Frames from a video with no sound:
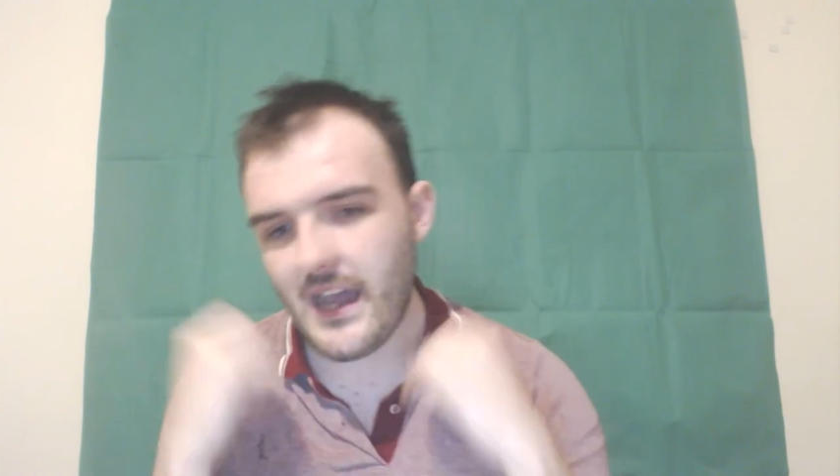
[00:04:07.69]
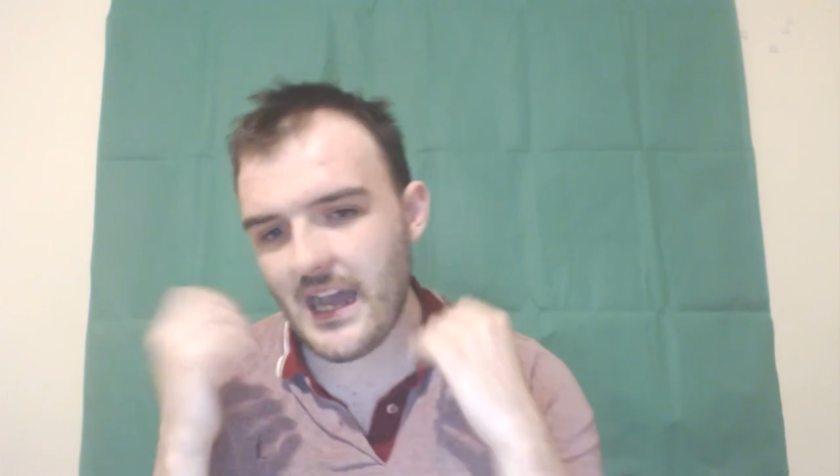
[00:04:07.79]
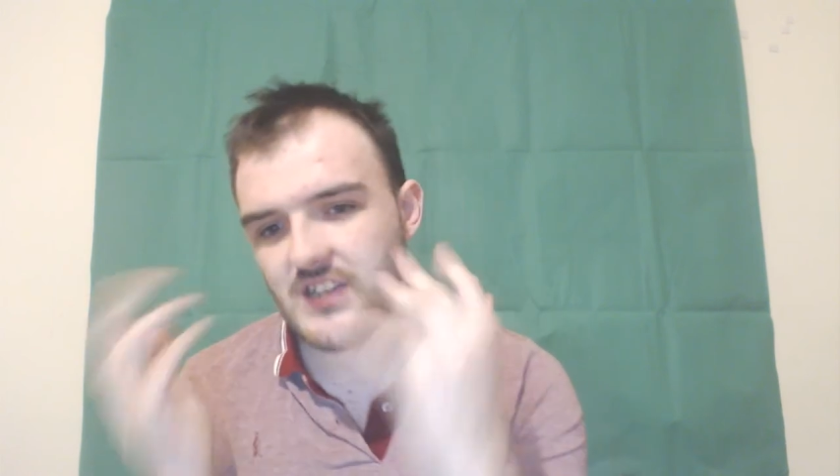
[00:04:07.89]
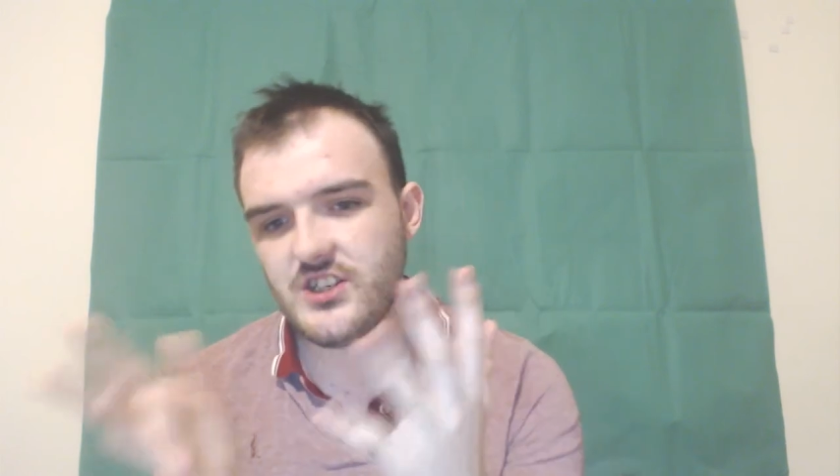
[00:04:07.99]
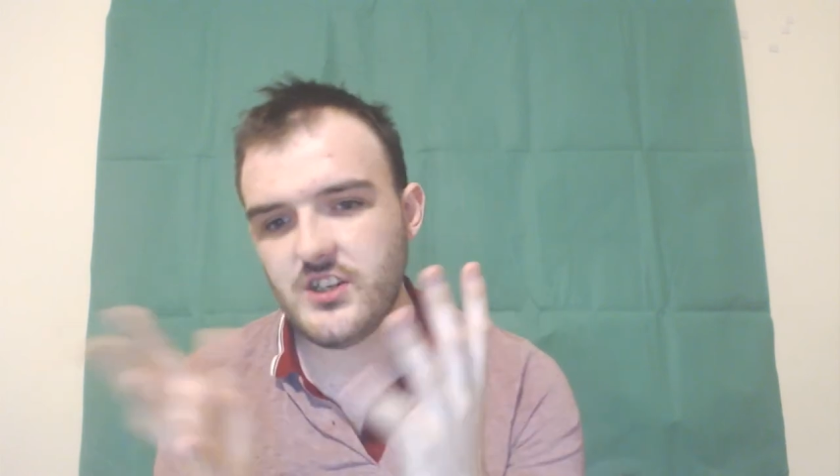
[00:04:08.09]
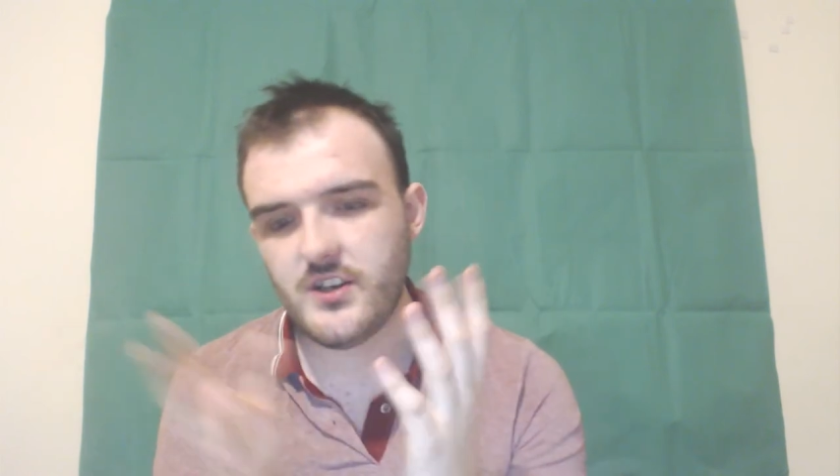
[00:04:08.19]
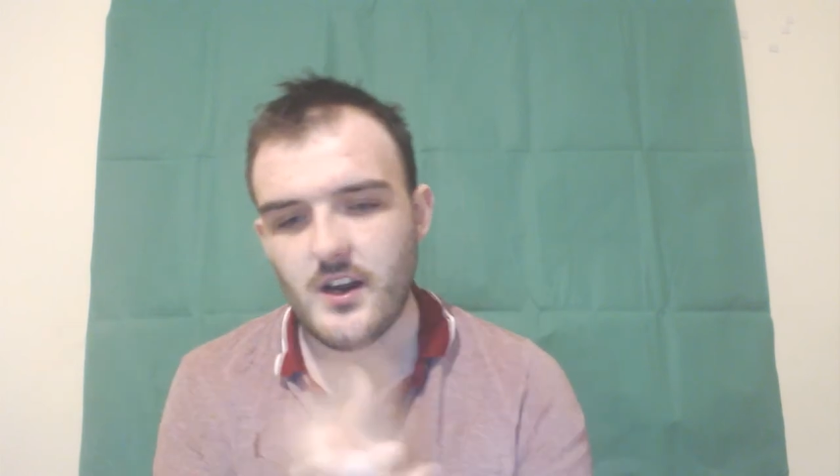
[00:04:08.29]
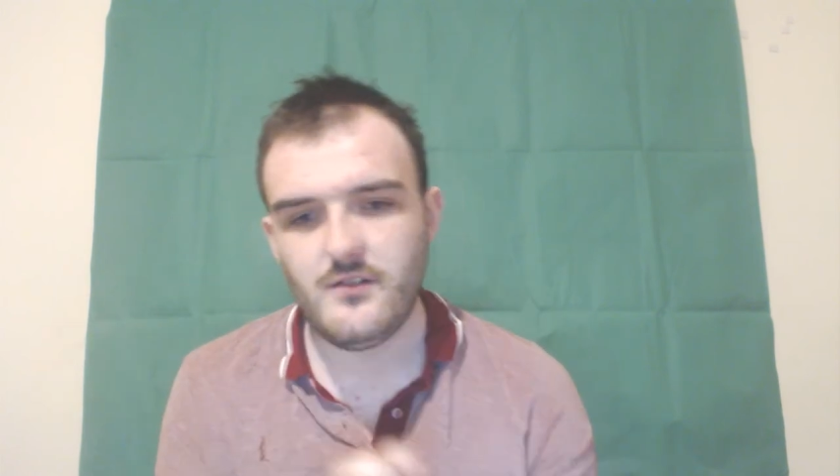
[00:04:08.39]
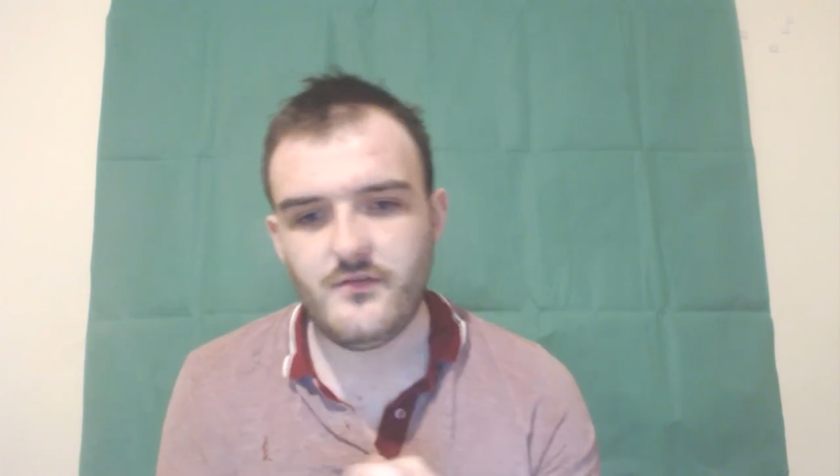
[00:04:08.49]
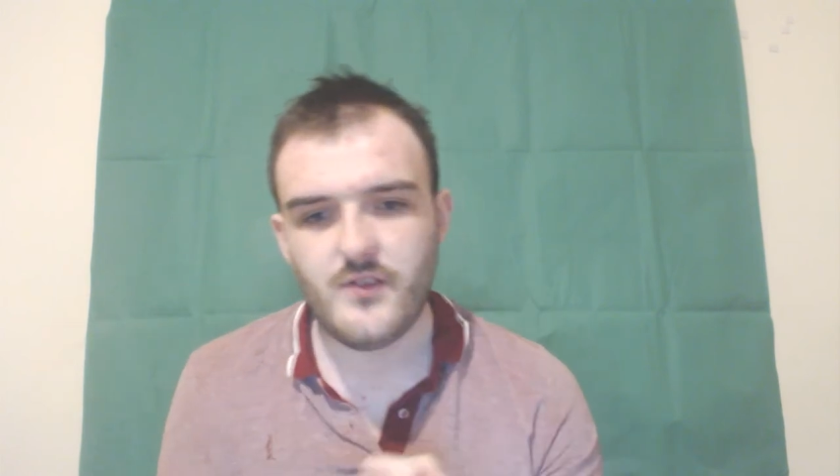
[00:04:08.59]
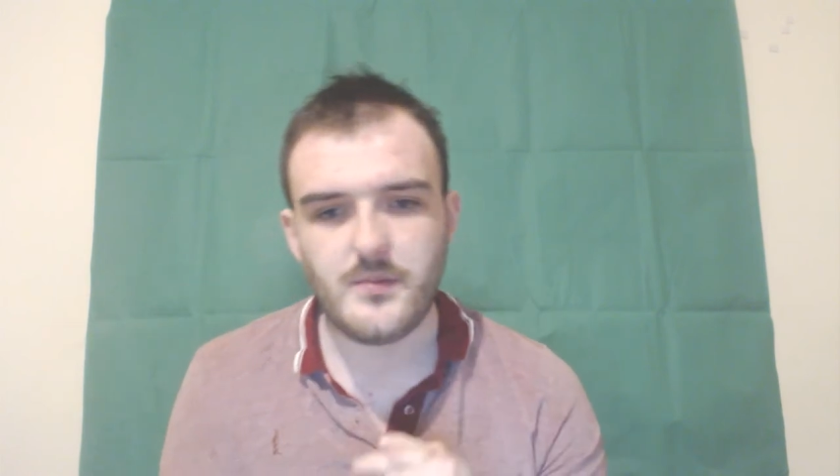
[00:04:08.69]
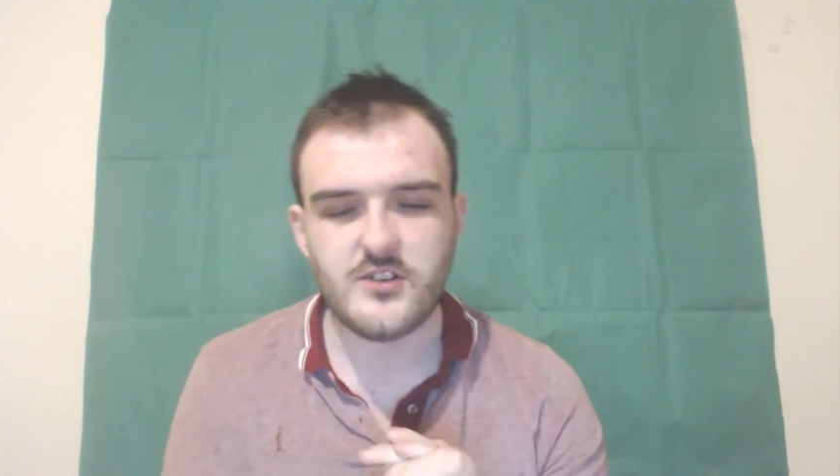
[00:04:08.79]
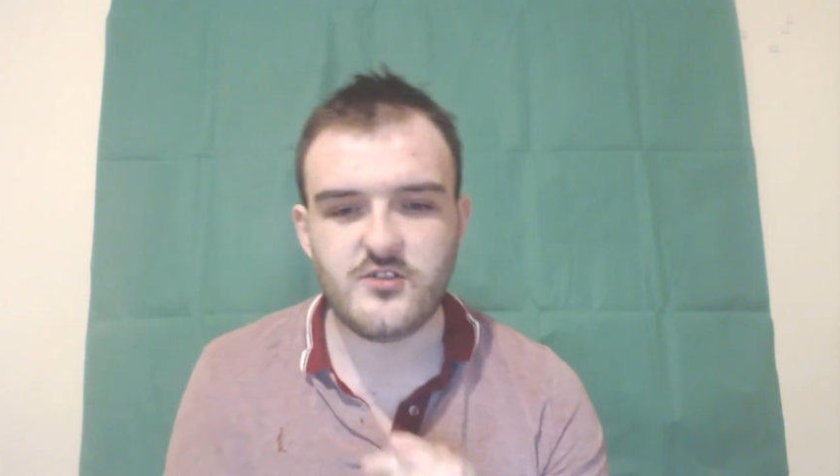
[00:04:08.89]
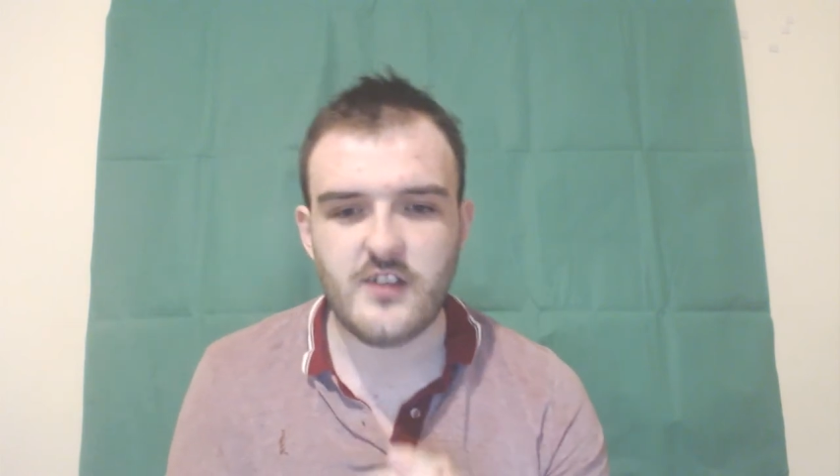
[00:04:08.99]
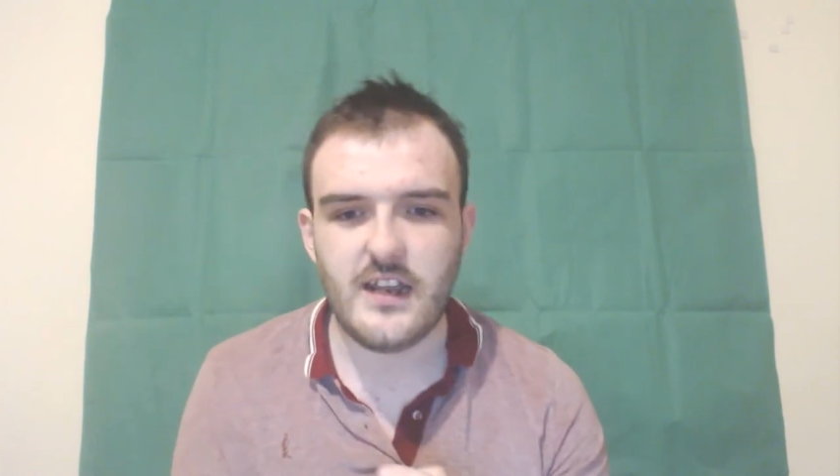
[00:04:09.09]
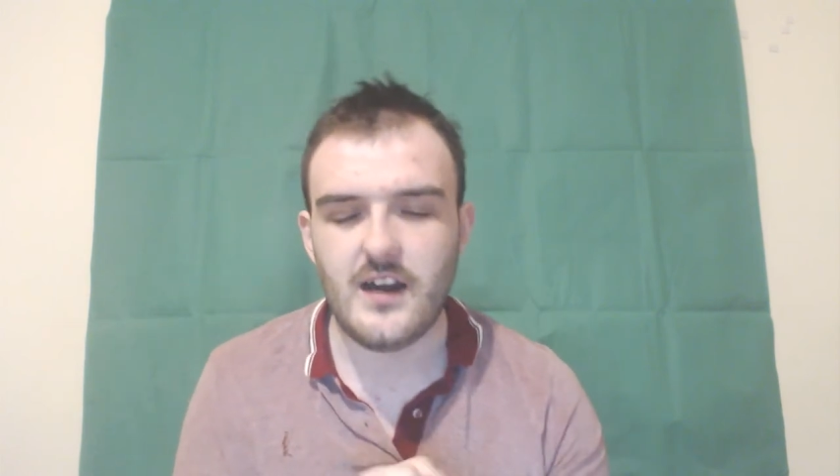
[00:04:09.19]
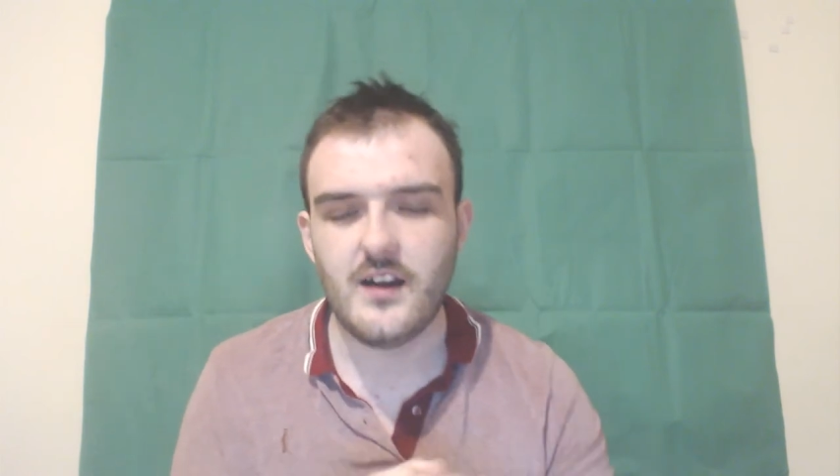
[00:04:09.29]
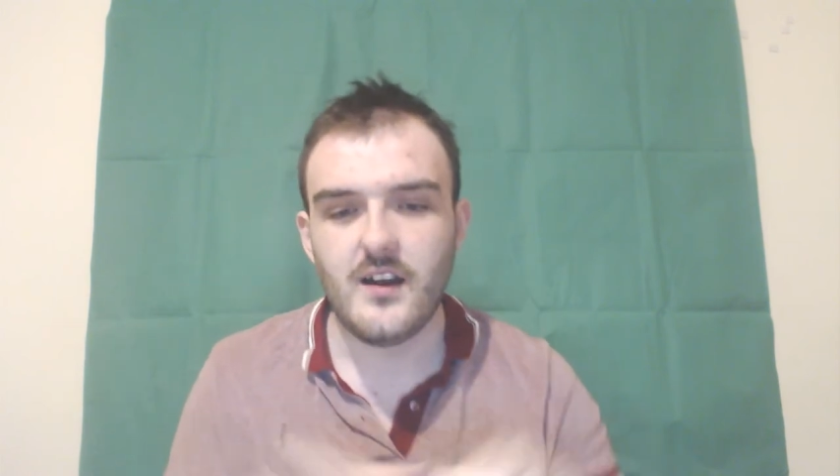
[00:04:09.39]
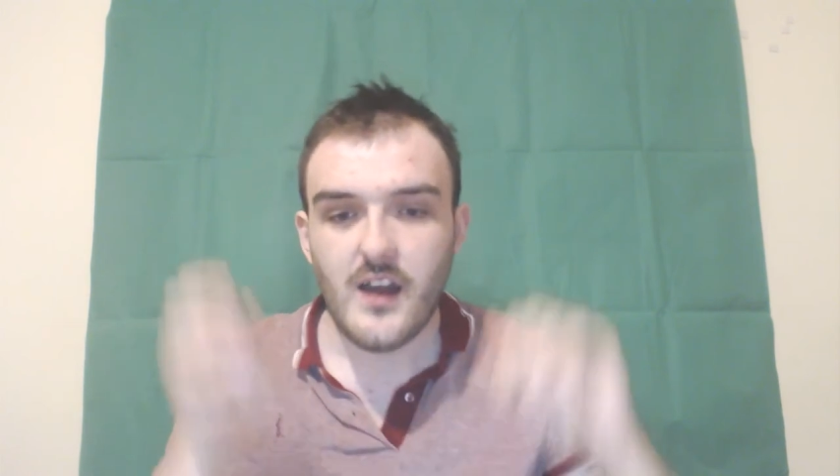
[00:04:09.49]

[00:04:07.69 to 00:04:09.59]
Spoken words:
as you know from the trailer,